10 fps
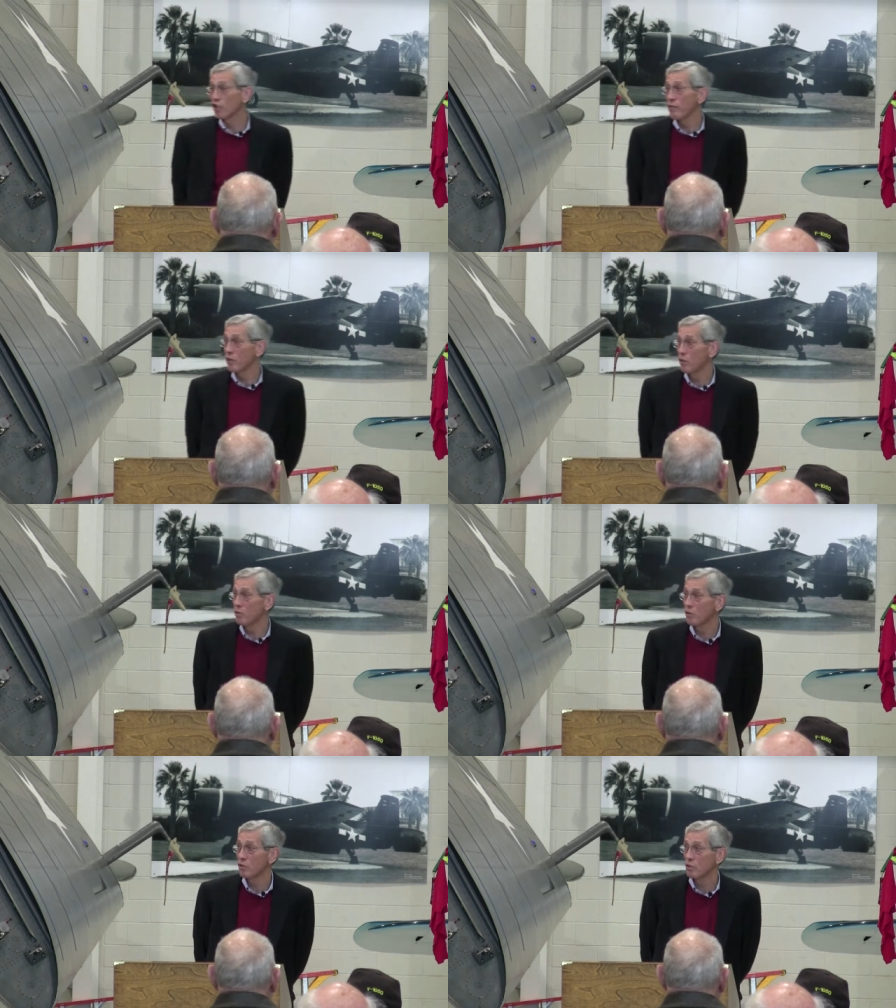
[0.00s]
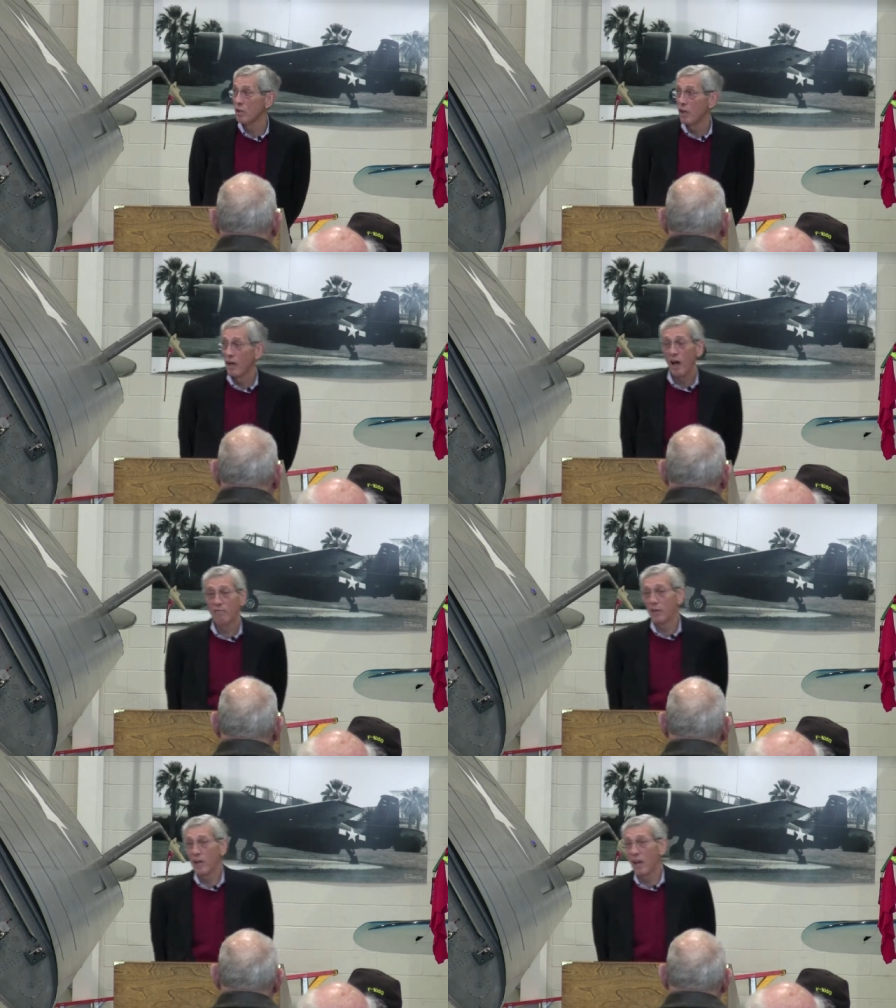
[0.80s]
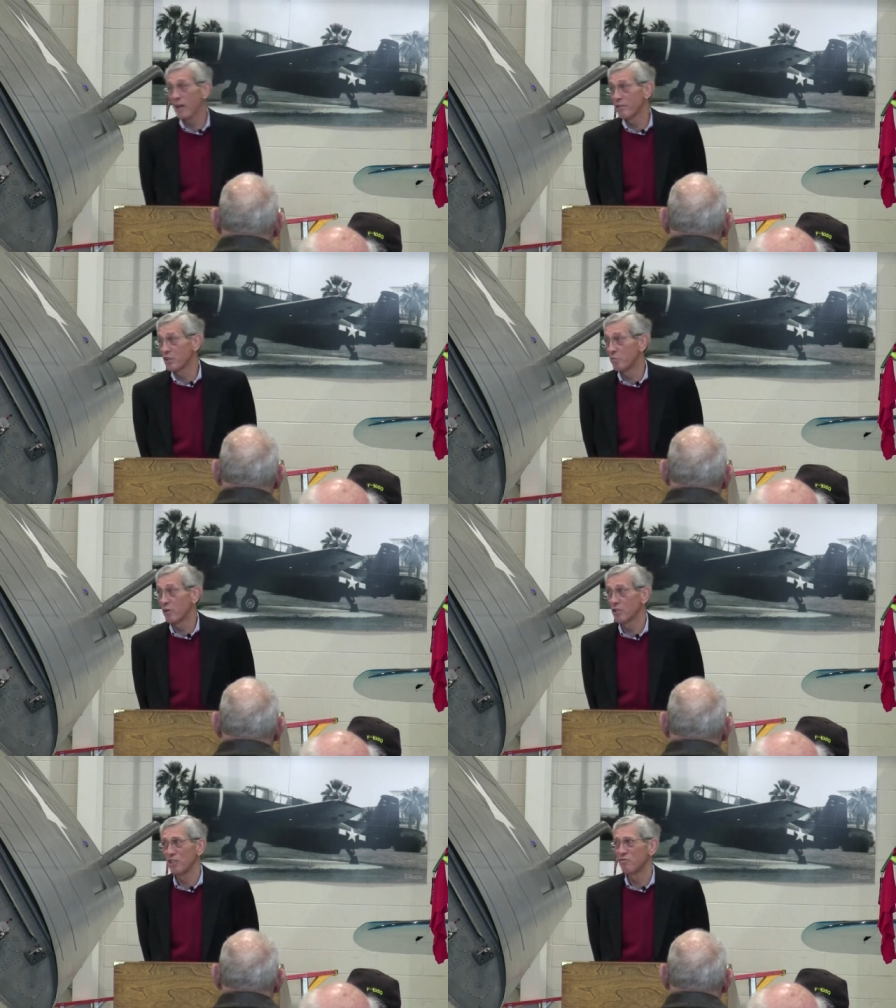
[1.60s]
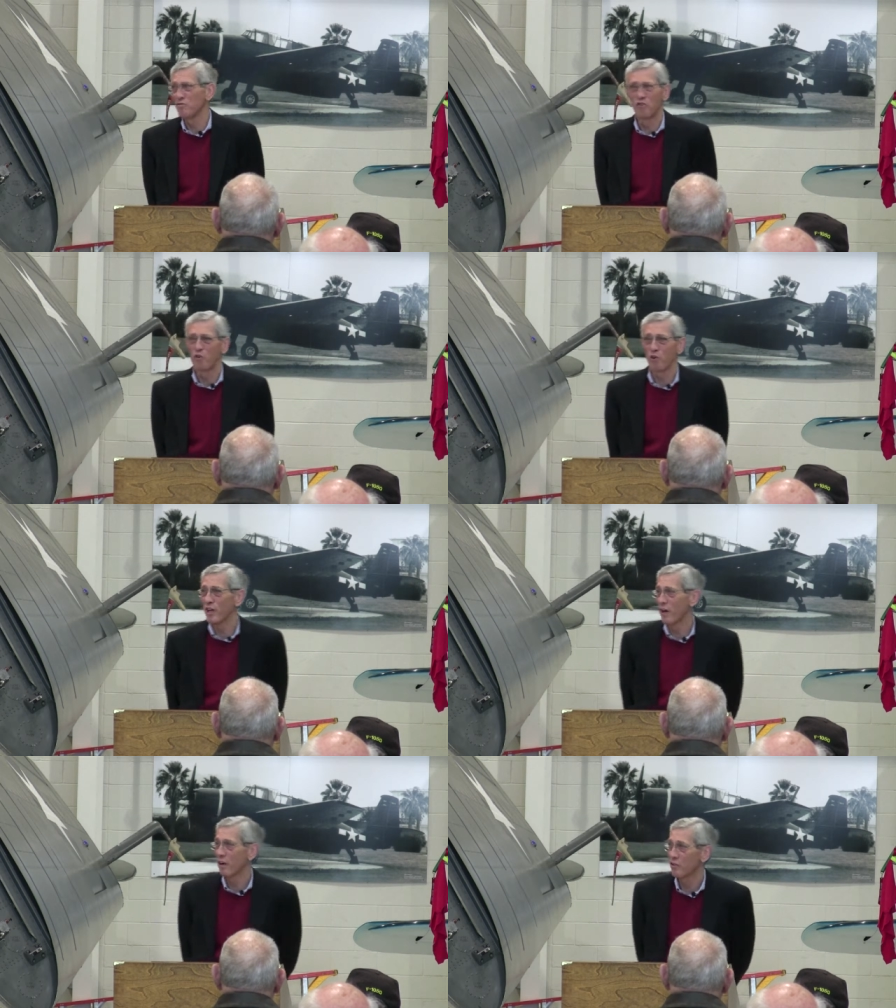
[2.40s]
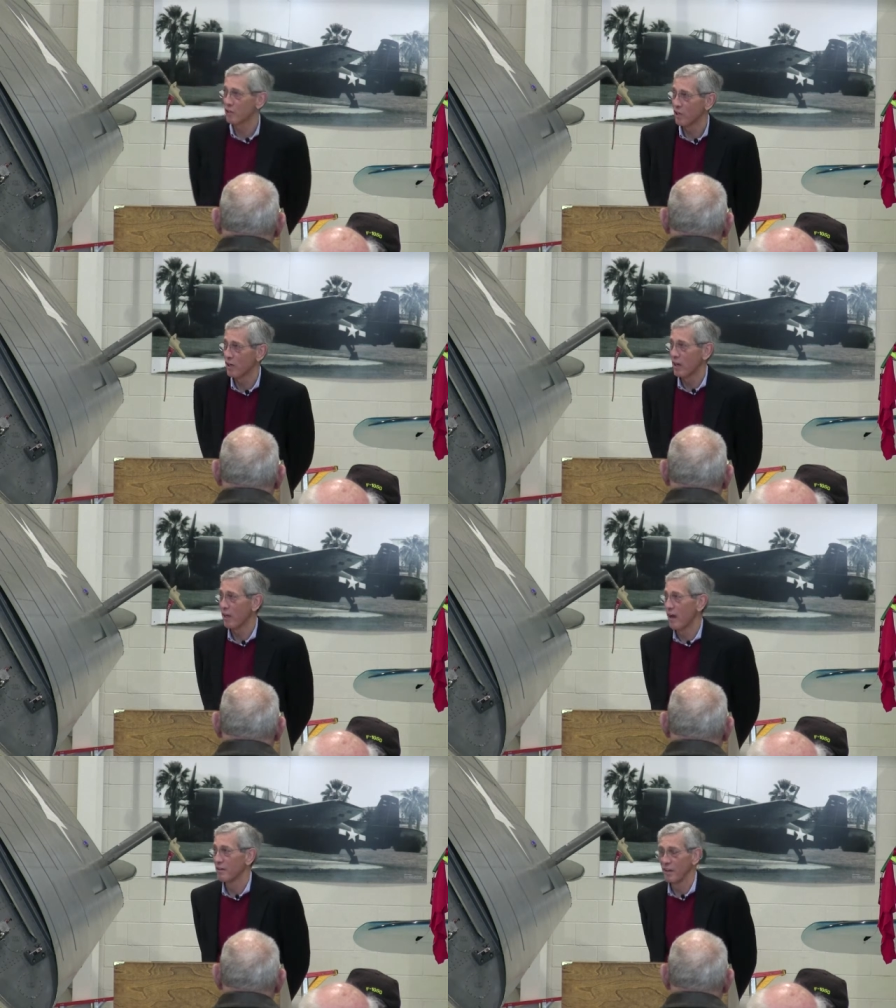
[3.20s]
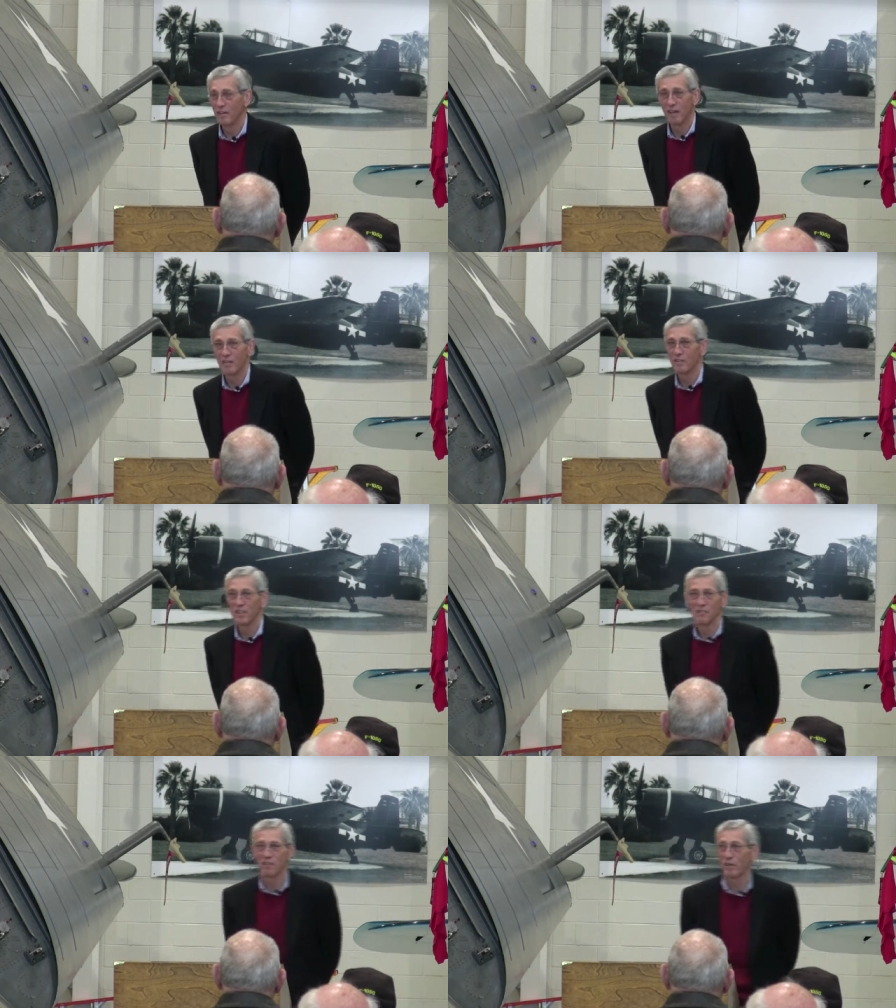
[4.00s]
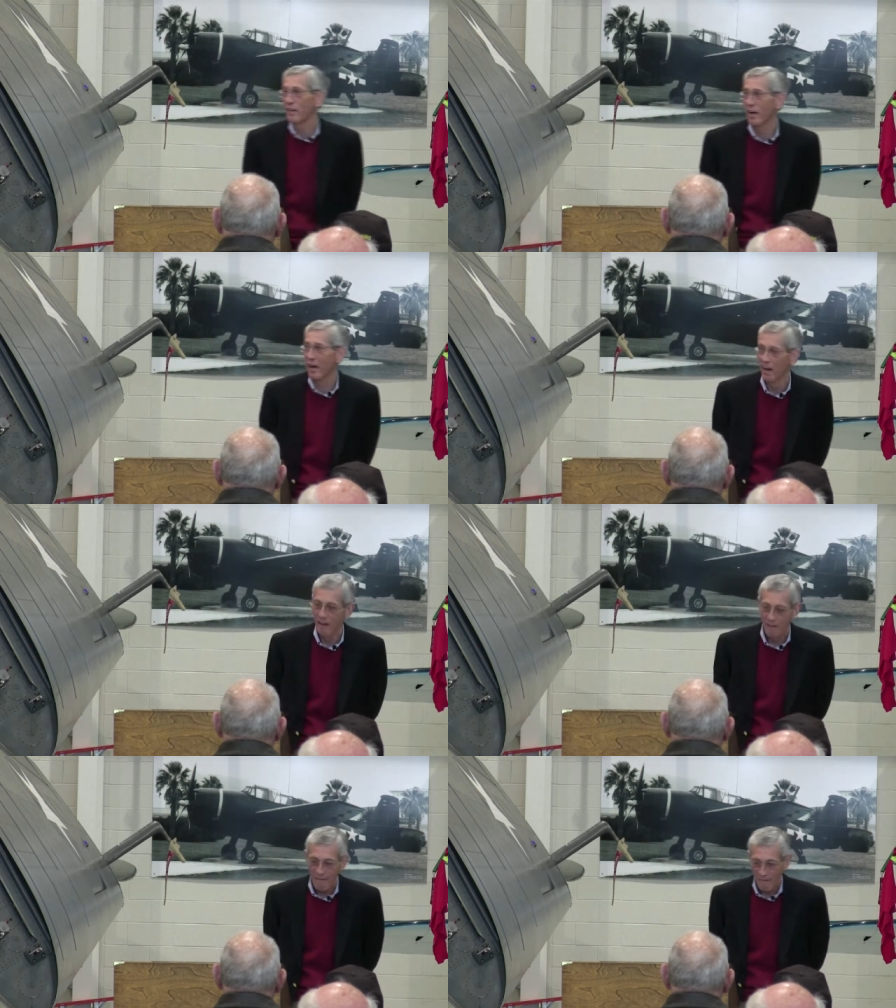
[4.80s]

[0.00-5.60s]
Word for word: Stephen Coonts, I've read a lot of his books. He's a great author. I, I, I love. He's a great guy.